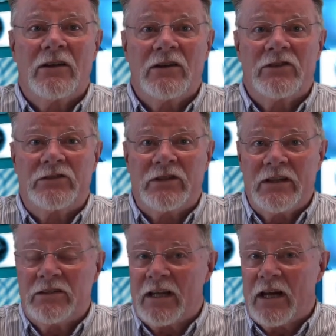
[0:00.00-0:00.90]

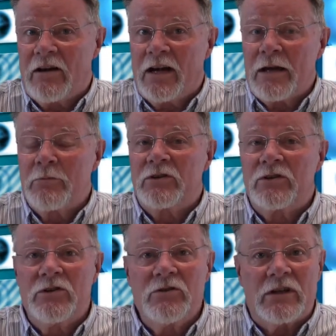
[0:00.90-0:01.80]
Since they are unable to
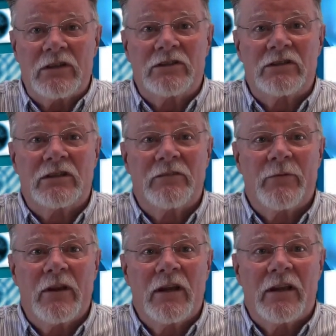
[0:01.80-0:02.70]
do this,
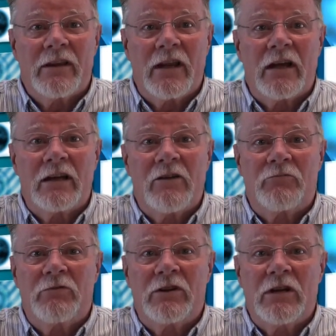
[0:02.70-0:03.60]
they are
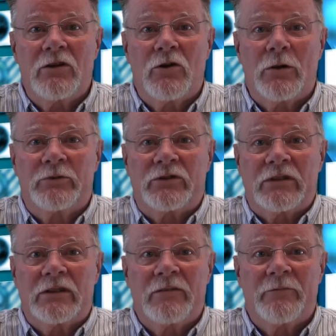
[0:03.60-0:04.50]
left with no
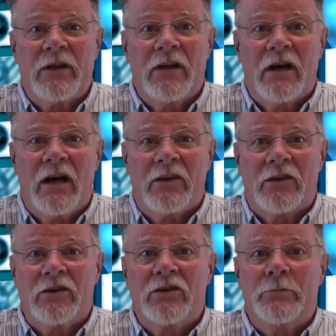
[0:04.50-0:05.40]
option
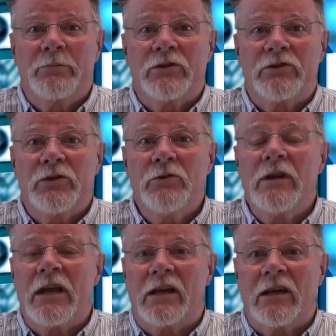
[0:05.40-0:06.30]
other than to pursue
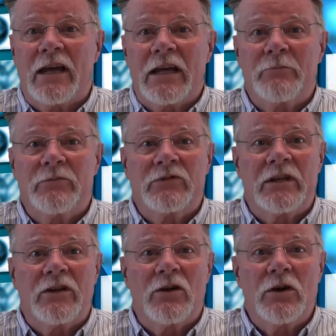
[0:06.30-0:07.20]
their claims
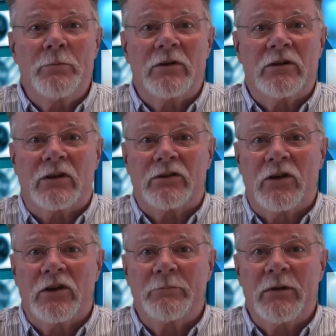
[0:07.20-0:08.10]
in open
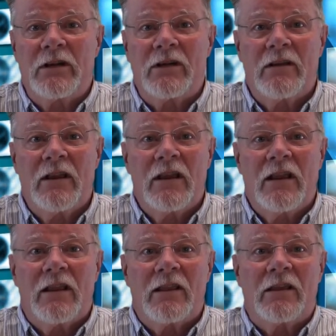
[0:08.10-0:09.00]
acknowledgement
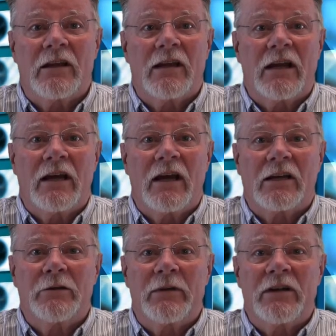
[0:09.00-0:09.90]
that they are
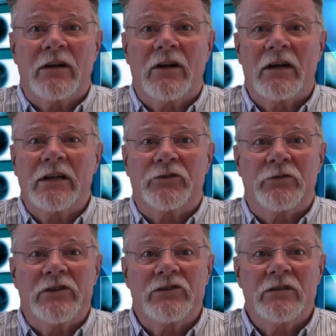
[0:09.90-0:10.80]
committing high
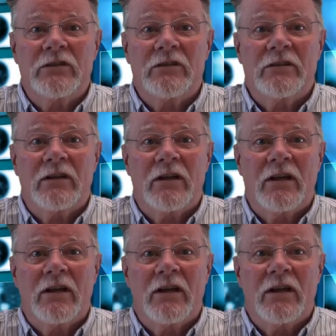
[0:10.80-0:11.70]
treason,
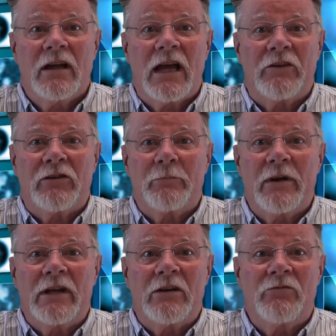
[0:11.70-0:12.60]
having
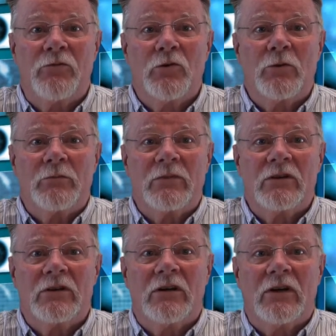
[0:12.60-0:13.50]
been informed
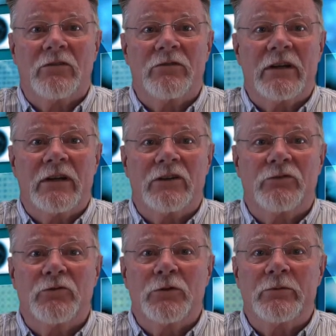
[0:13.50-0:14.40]
of their
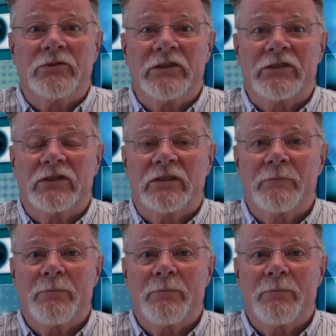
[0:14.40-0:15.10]
true position,